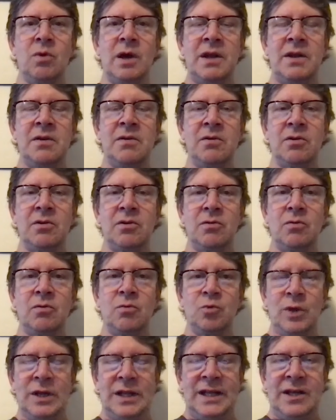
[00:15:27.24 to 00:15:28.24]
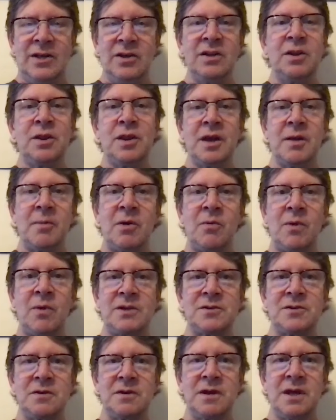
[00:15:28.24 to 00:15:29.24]
one really good thing about
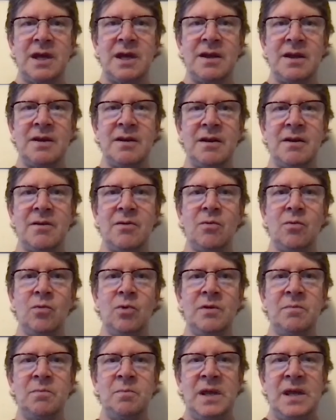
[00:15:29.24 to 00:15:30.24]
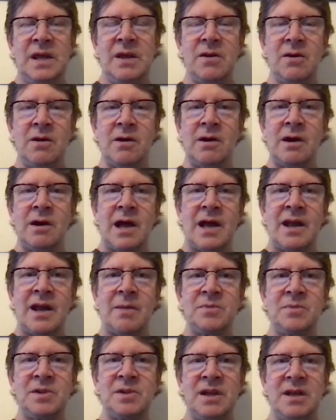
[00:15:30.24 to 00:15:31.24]
Western Canada would be our
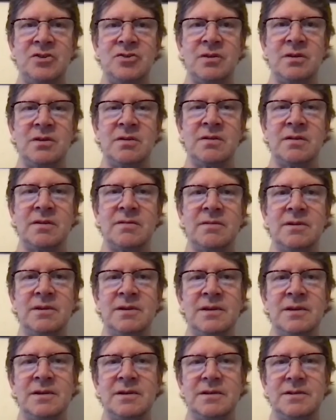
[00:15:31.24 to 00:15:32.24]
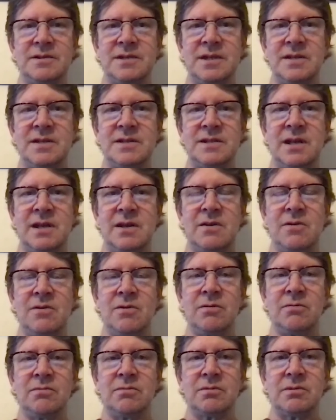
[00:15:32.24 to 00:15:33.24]
adaptation to
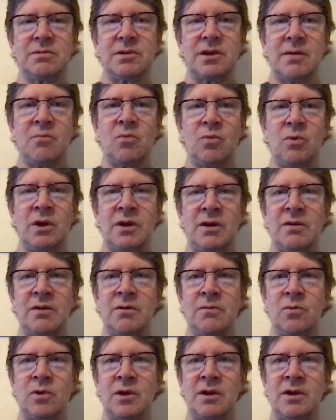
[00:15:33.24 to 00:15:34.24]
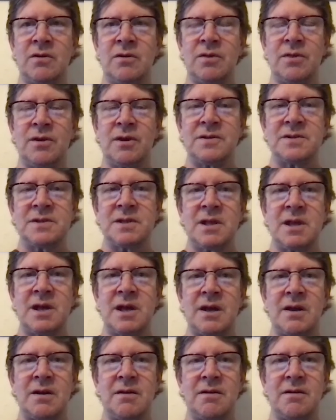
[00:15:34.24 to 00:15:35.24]
CCU. What are your thoughts on
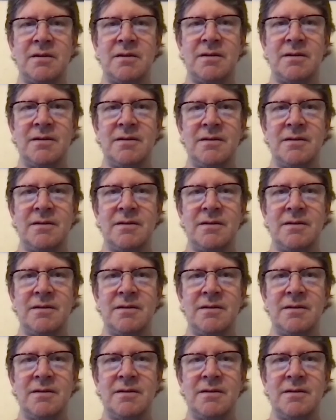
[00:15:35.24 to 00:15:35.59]
that?